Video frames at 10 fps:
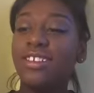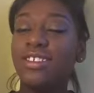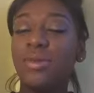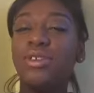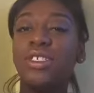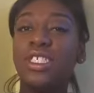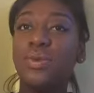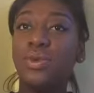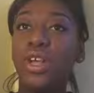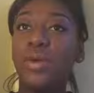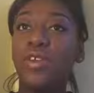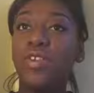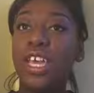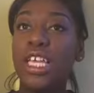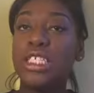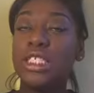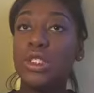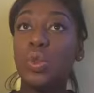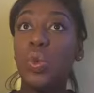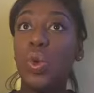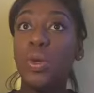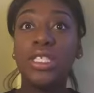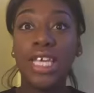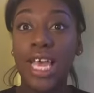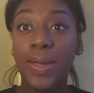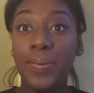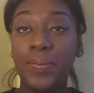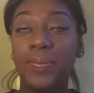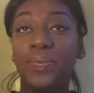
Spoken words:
So I'm just gonna spray my face one more time.